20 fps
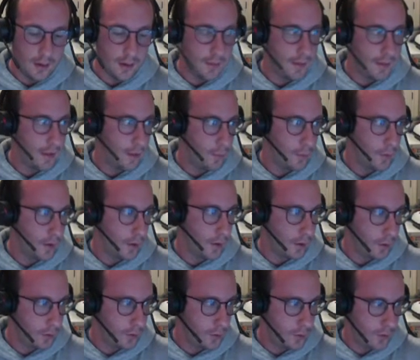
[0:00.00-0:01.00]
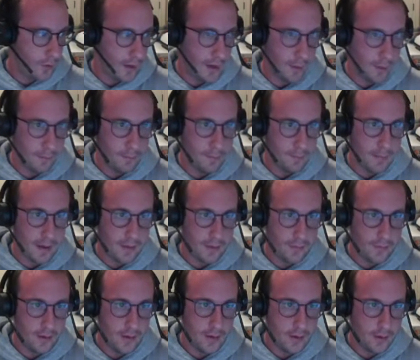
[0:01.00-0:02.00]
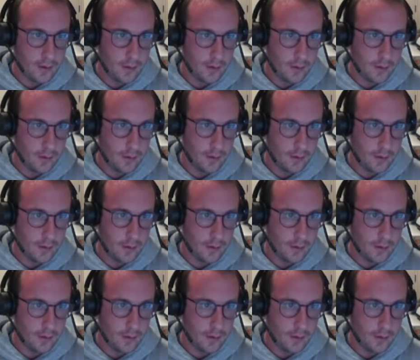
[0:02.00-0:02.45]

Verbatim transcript: And then we are going to do a method